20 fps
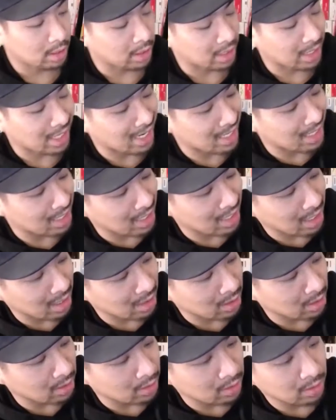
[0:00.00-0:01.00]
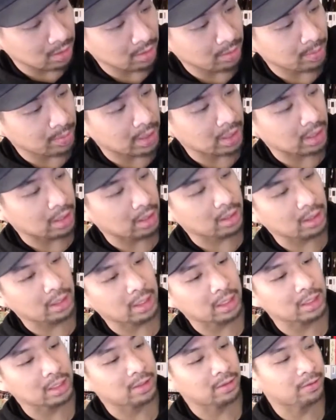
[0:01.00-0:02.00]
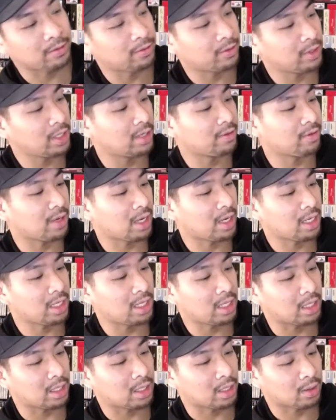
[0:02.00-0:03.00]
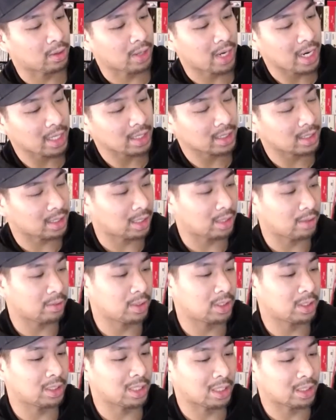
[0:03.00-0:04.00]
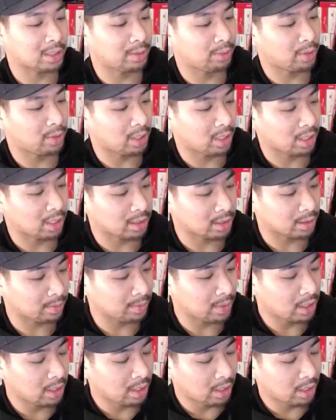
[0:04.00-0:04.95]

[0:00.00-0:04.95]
Kind of yellow, but it's free of any cracks in it, which is actually pretty awesome.